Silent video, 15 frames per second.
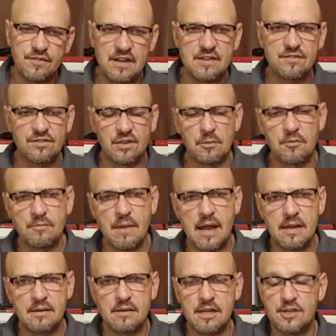feeding some of
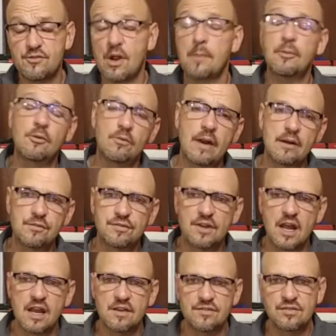my neotropical
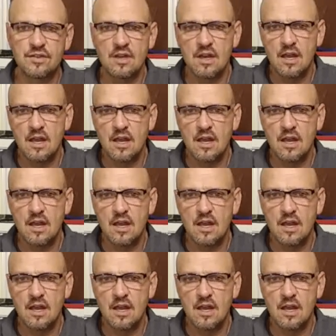rattlesnakes.